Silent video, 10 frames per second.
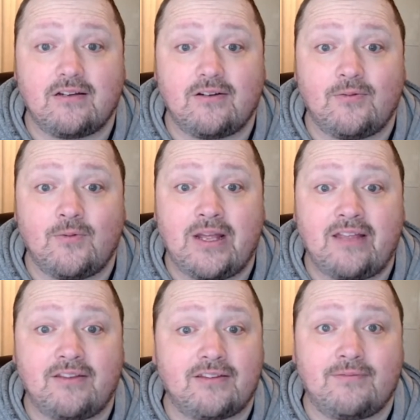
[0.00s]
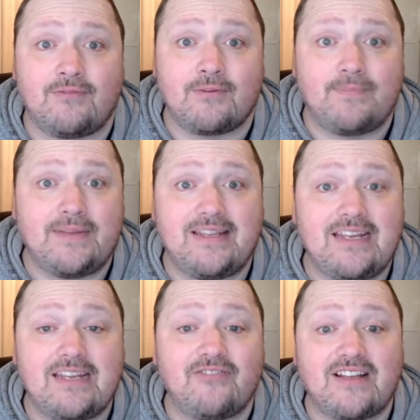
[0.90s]
With rugby
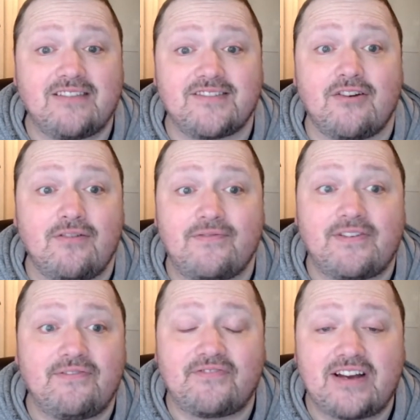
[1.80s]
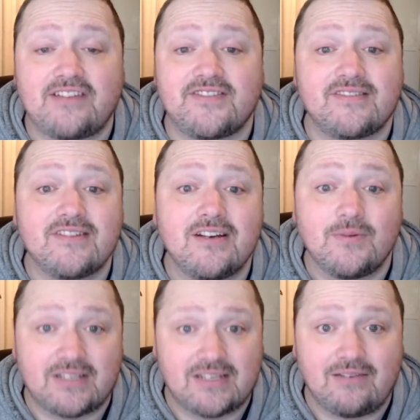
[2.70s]
league fans over in France, the
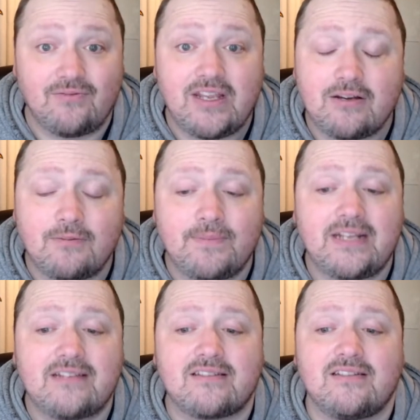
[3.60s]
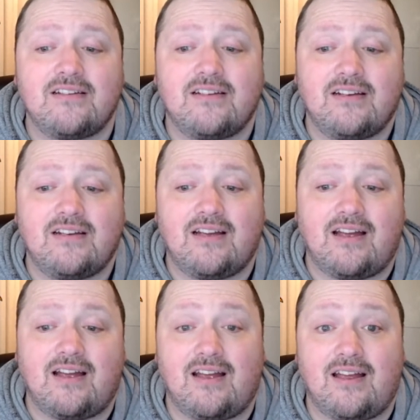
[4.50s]
T V companies,
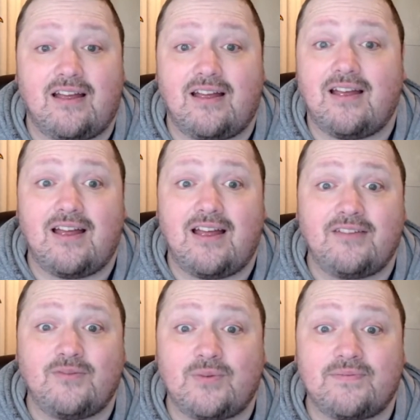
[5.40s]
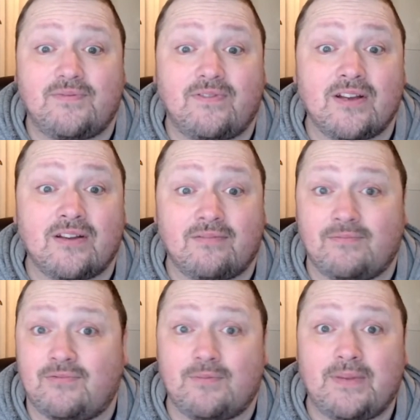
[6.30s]
and with
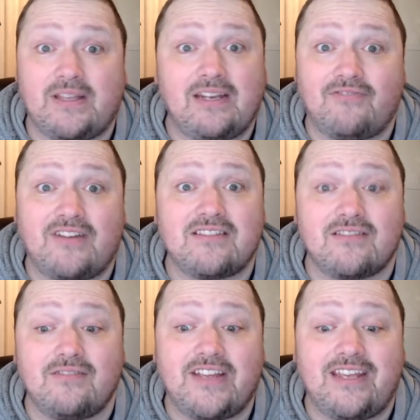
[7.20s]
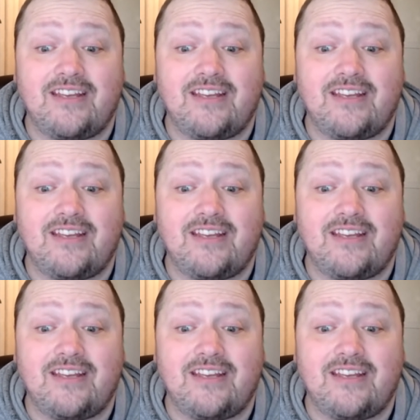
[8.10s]
rugby league fans over here.